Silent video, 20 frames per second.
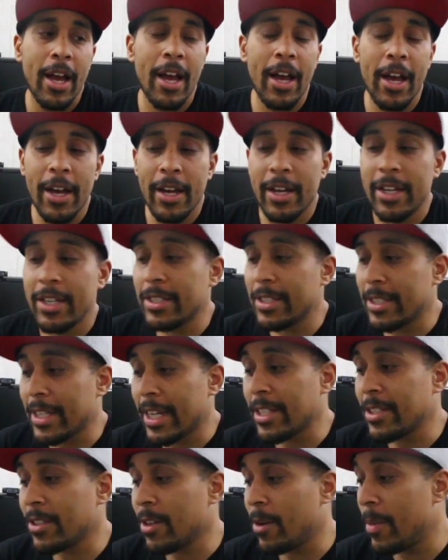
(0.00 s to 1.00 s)
Uh, it's
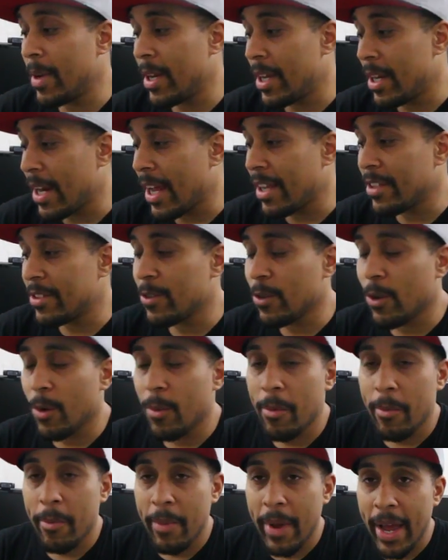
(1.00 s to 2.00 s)
like it's gonna be a nice
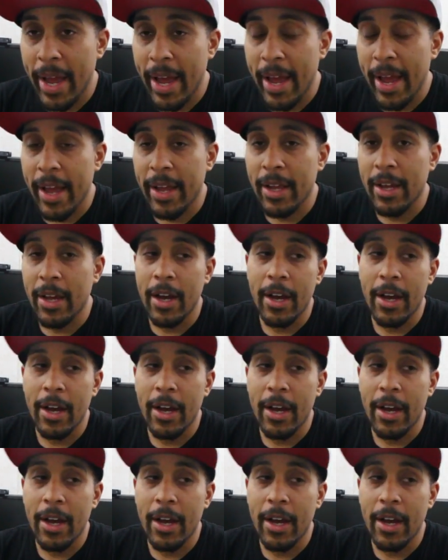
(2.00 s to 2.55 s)
durable bag.